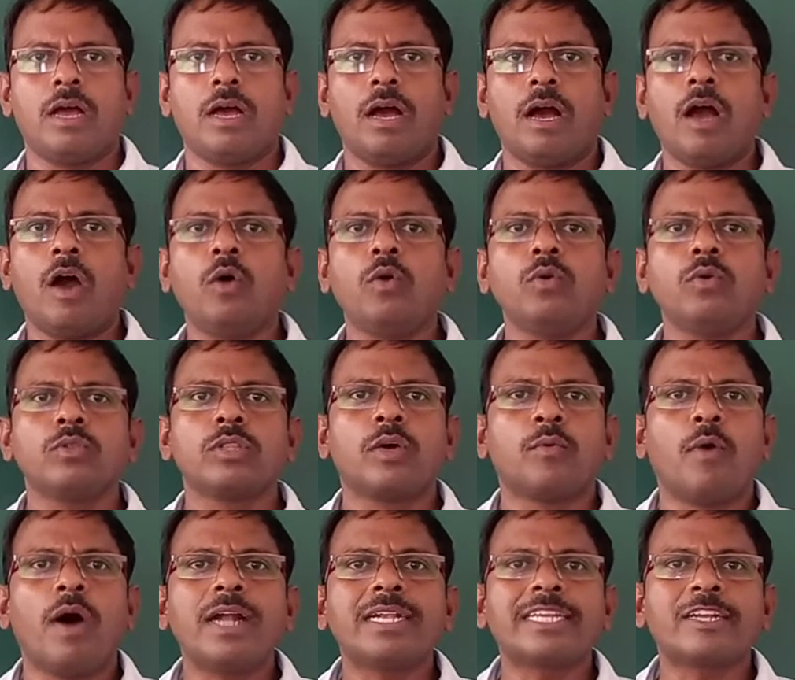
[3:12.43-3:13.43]
How the
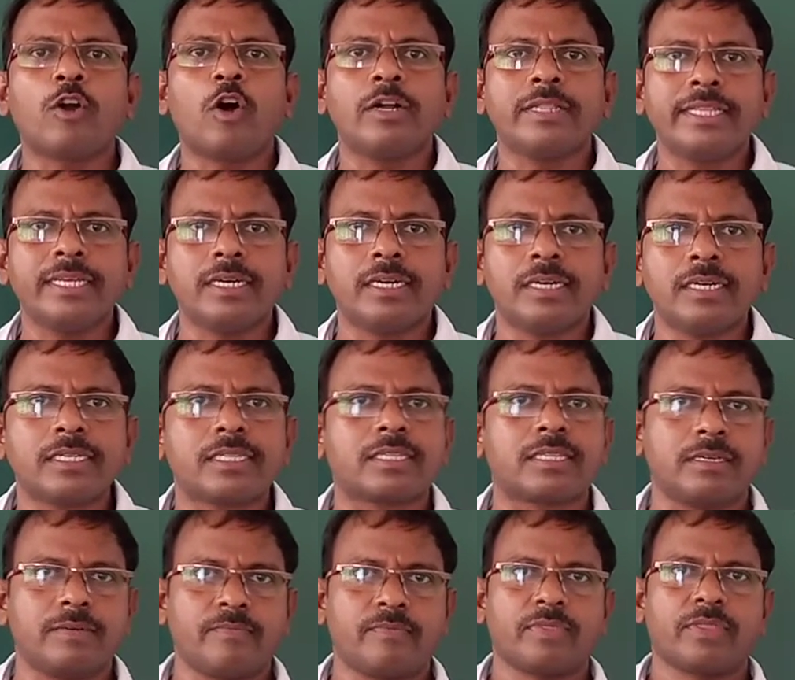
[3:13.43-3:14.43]
water on the earth?
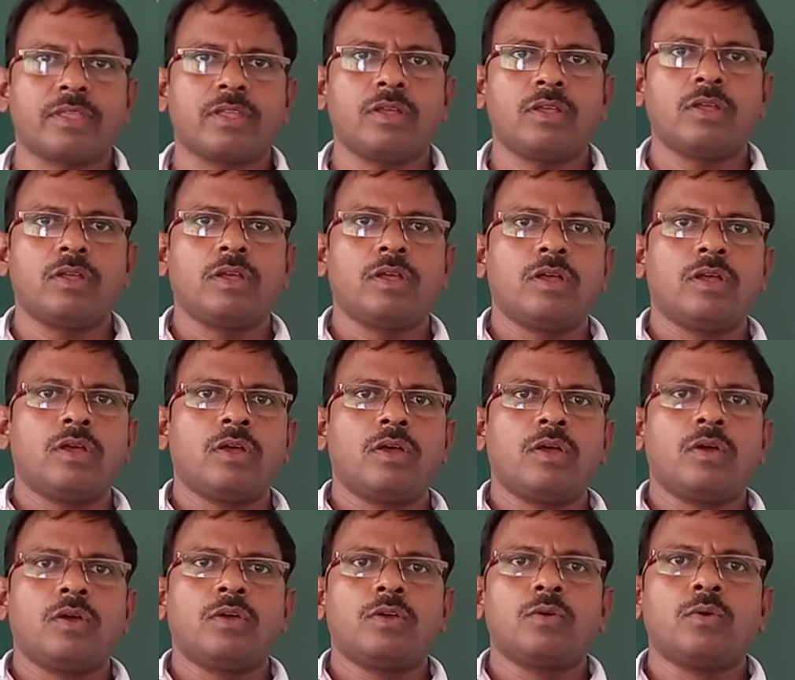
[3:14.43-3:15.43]

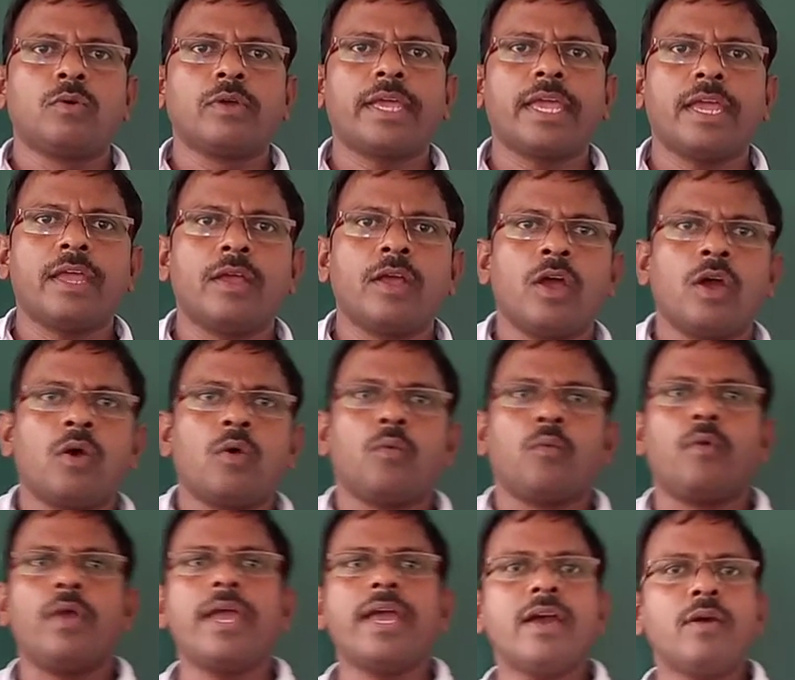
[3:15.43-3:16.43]
Okay,
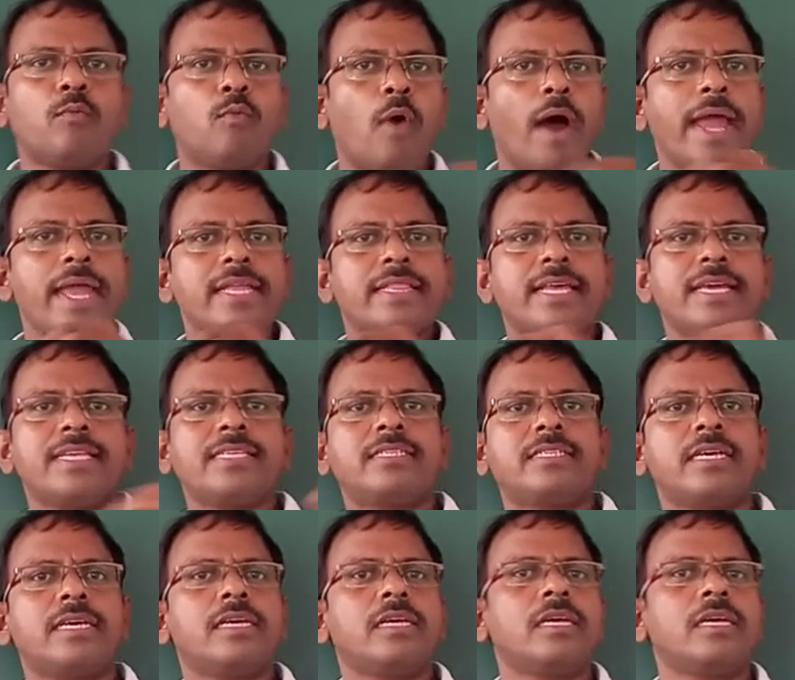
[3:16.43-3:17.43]
why there is a